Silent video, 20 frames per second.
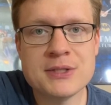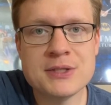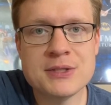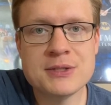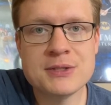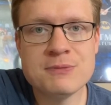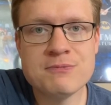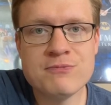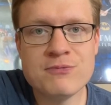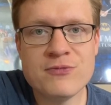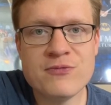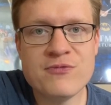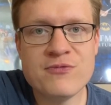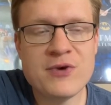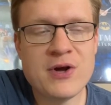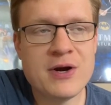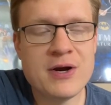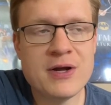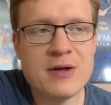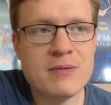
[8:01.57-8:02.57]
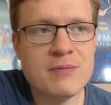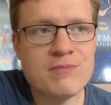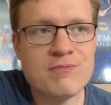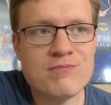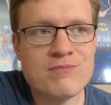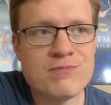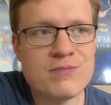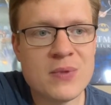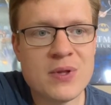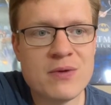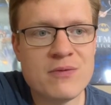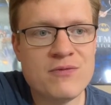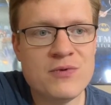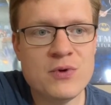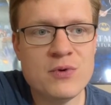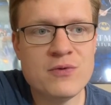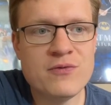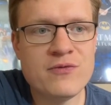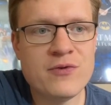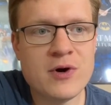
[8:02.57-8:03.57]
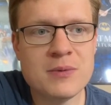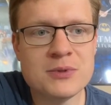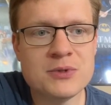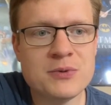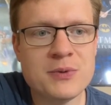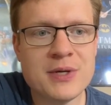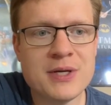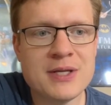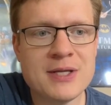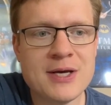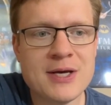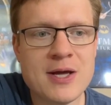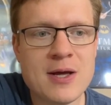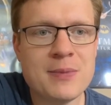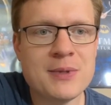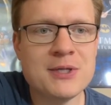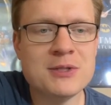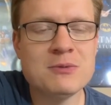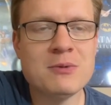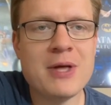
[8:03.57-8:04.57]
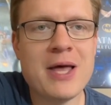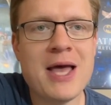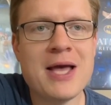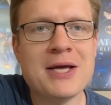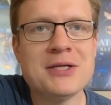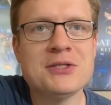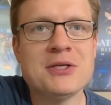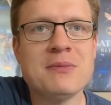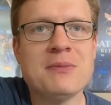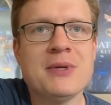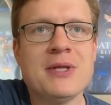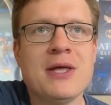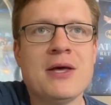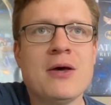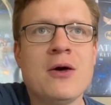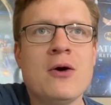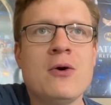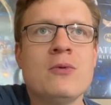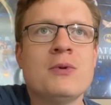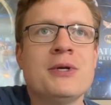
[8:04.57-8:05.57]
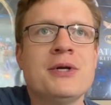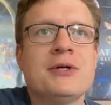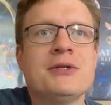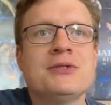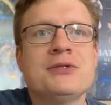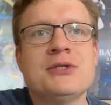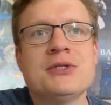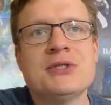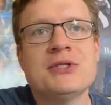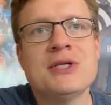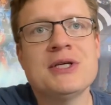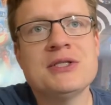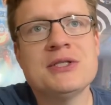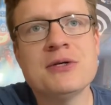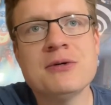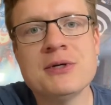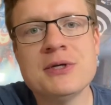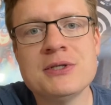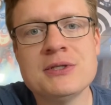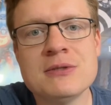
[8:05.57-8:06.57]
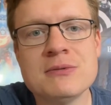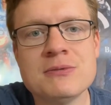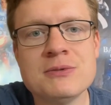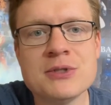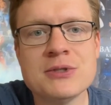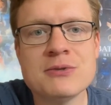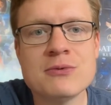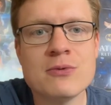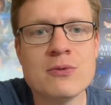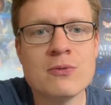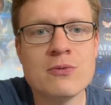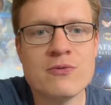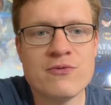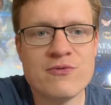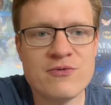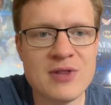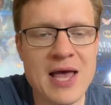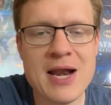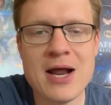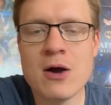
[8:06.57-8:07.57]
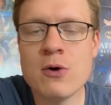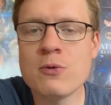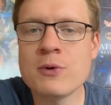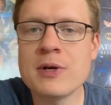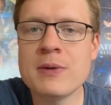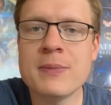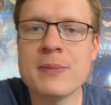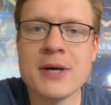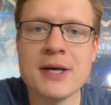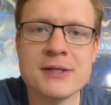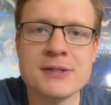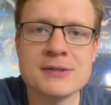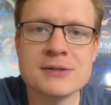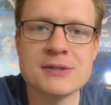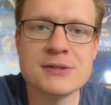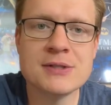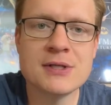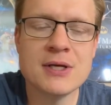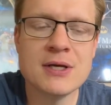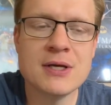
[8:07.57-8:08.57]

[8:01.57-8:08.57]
it's very few and far between that companies will actually be like, oh, well, here's just a series of just flat out reprints